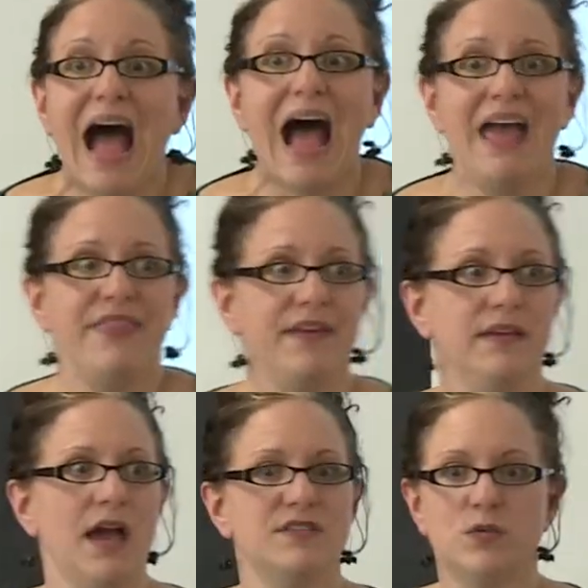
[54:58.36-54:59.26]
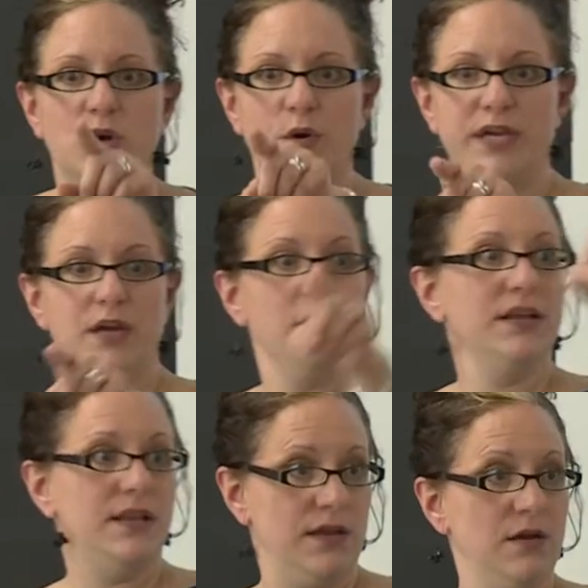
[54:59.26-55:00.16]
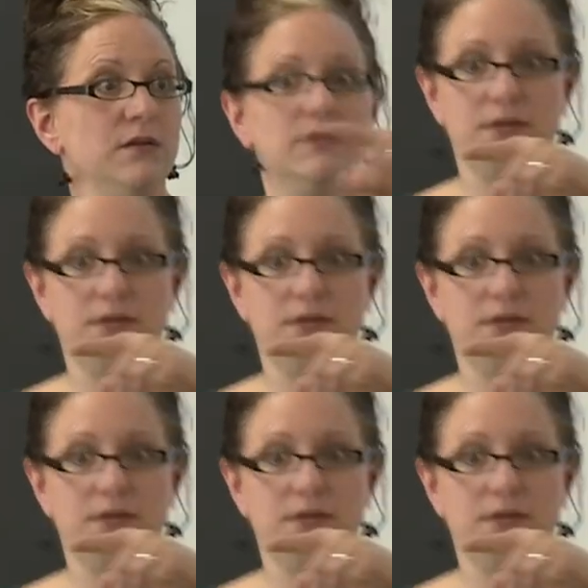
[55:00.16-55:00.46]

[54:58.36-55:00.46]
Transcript: I think, yeah. So we'll go here and then there.